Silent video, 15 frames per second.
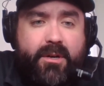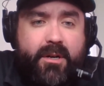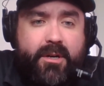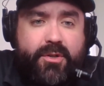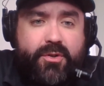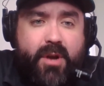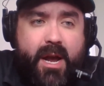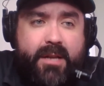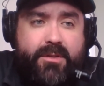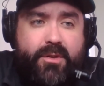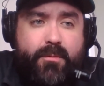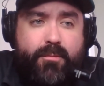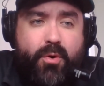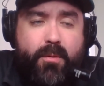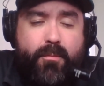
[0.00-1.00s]
are going to try
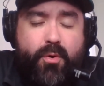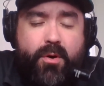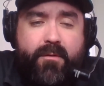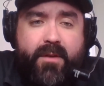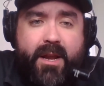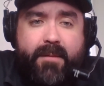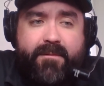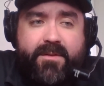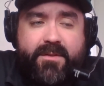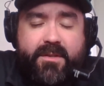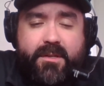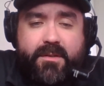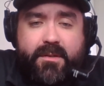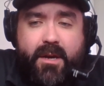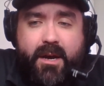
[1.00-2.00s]
to put more of an emphasis